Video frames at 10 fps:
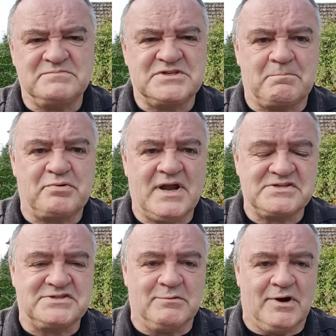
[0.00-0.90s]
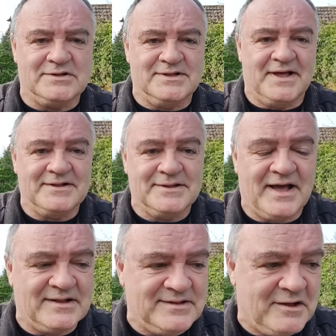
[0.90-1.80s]
depressed you all
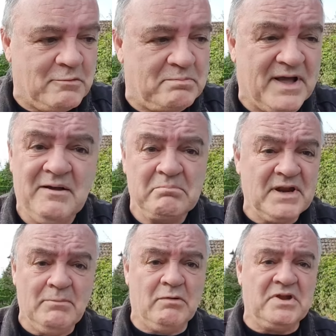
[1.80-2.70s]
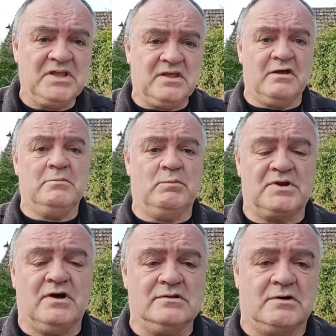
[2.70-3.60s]
a little bit, but I'm only human.
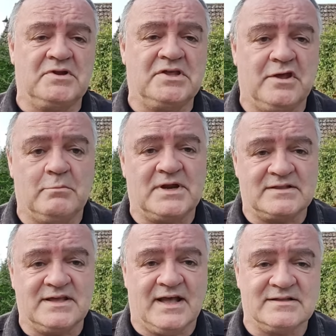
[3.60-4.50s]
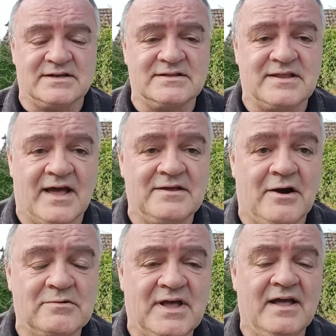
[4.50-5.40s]
We're all only human at the end of the day,
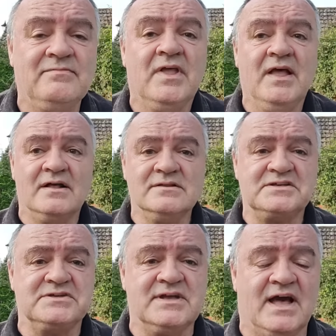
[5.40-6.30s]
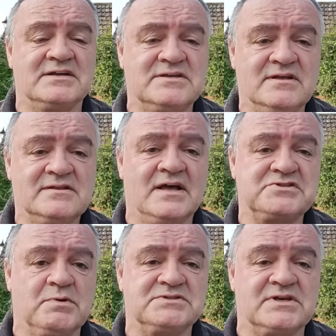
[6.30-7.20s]
okay? Listen, guys,
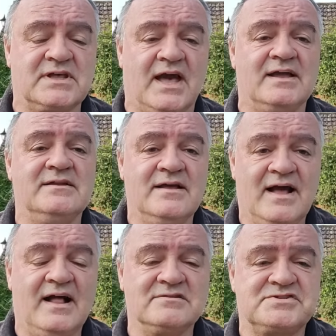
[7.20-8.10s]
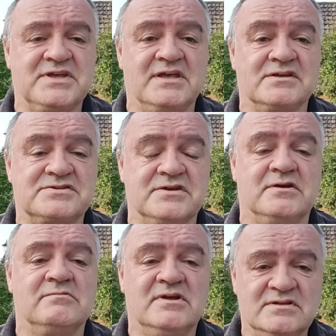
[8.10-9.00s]
thanks once again. I'll see you
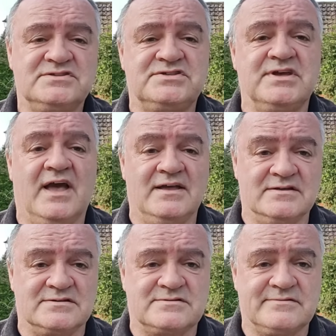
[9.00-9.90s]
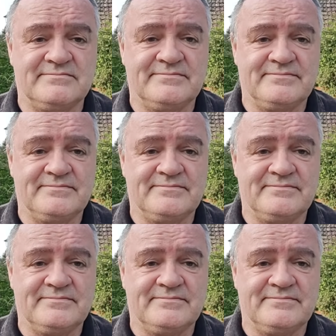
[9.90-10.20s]
soon. Cheers.